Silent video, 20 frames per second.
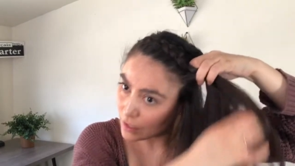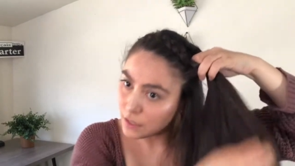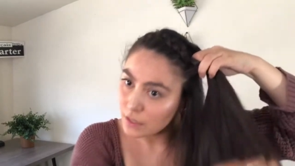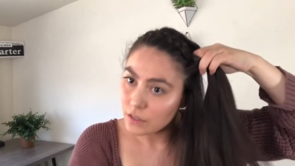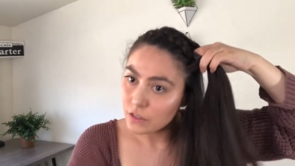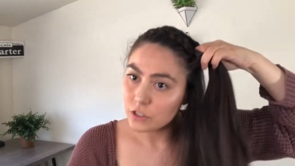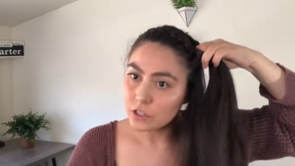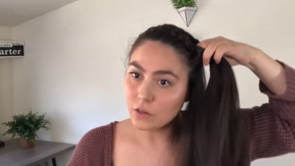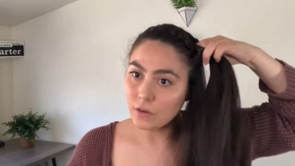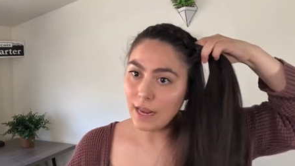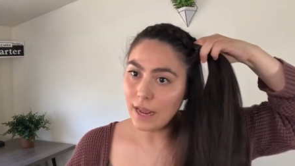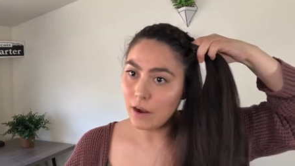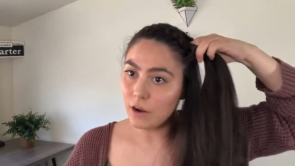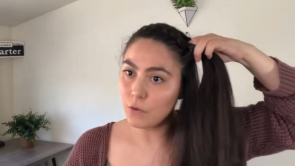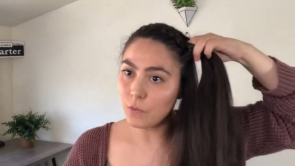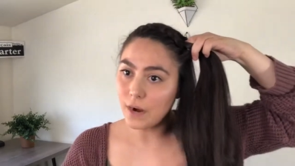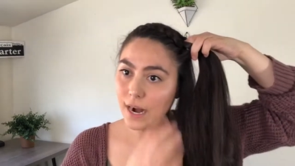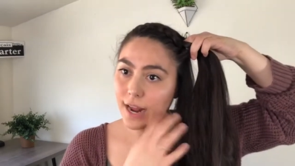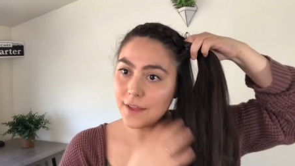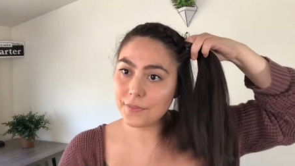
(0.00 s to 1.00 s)
So now
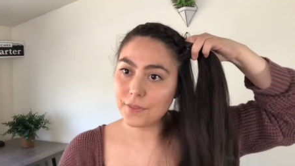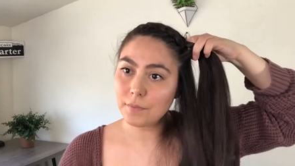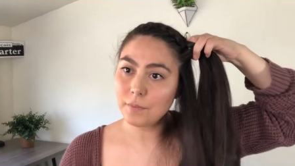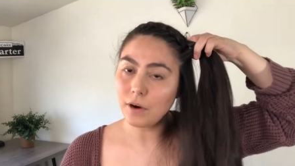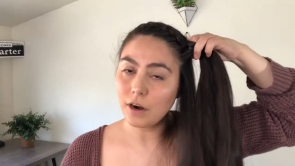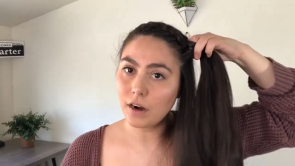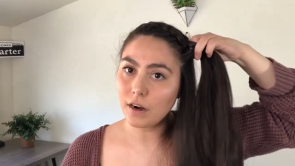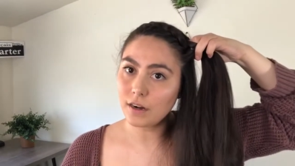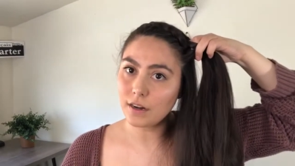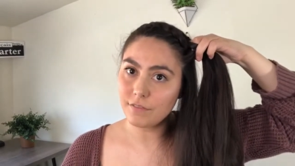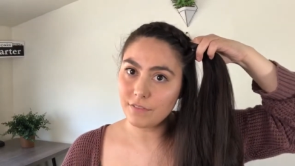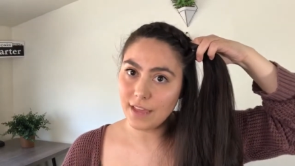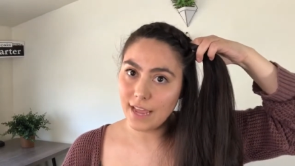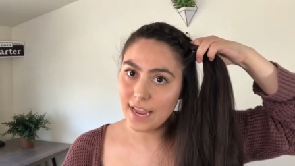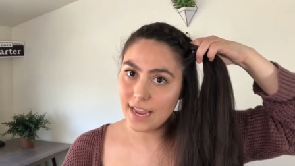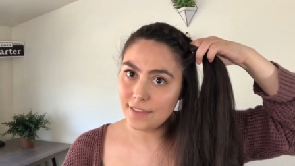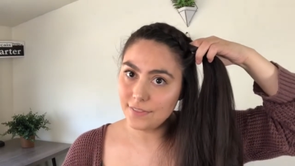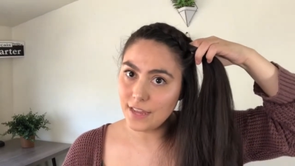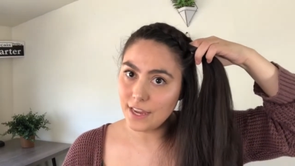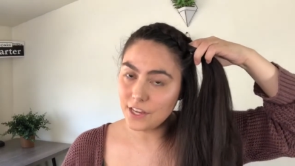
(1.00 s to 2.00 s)
we're at the part of the
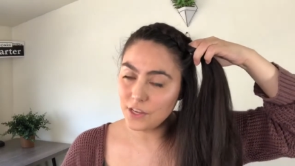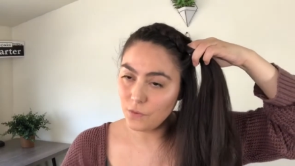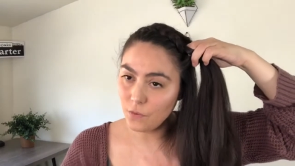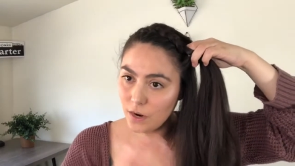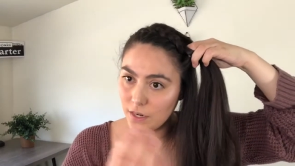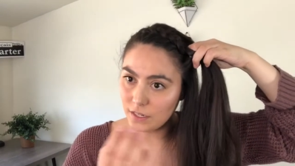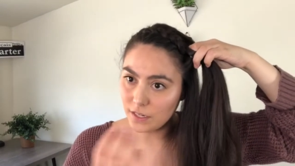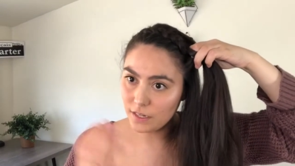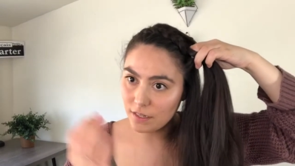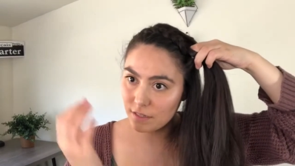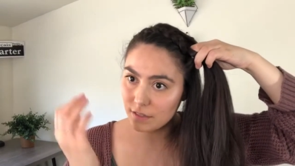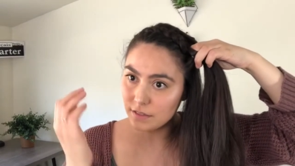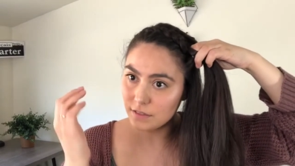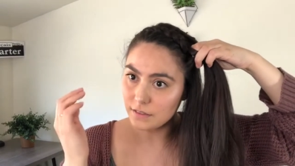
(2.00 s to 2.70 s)
head that you want to,